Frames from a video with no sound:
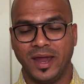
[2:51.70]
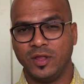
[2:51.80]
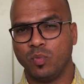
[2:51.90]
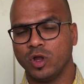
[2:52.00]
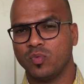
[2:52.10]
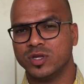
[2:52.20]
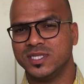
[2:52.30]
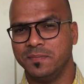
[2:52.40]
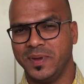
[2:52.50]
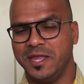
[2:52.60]
And what
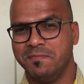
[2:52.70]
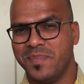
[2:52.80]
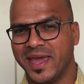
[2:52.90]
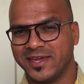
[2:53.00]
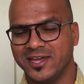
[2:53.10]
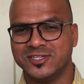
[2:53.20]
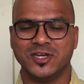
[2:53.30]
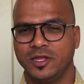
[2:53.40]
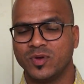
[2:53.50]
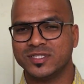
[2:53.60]
was the main package?
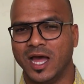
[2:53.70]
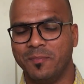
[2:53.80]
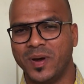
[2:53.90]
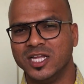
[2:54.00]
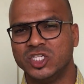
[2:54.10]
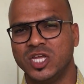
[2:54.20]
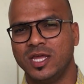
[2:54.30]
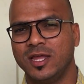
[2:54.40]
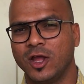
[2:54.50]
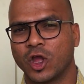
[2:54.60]
It was
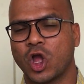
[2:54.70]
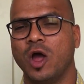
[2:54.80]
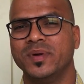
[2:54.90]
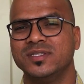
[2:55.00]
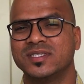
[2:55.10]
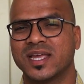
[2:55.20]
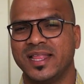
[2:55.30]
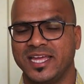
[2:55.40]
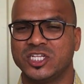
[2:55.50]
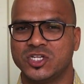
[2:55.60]
Apache Commons
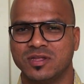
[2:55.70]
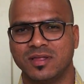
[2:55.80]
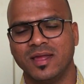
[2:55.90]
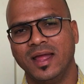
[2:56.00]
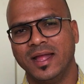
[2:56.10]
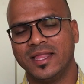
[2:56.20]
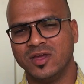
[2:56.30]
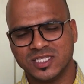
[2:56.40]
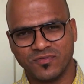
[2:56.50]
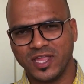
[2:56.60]
Collection.
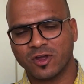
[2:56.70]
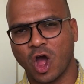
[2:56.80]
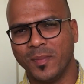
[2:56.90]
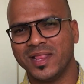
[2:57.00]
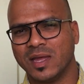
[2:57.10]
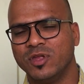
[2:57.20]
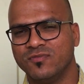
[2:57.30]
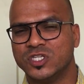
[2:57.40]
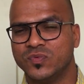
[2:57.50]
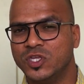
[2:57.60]
Now it's a very common library
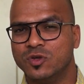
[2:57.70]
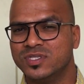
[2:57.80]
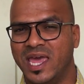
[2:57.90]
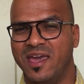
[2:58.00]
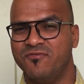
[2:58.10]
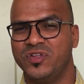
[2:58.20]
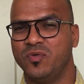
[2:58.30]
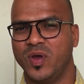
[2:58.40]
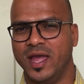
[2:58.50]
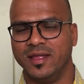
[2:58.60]
which we use
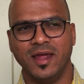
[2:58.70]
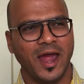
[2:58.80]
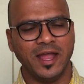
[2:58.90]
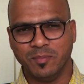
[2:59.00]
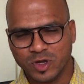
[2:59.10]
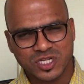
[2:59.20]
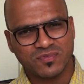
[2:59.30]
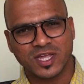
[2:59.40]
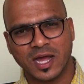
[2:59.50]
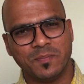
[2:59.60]
everywhere, and most
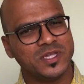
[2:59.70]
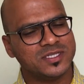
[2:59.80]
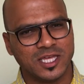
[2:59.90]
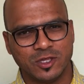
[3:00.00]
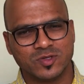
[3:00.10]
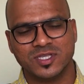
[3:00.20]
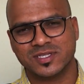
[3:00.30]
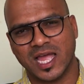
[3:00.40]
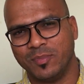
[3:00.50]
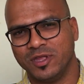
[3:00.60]
of the companies, they use
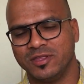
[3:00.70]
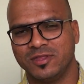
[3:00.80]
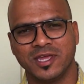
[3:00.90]
this library.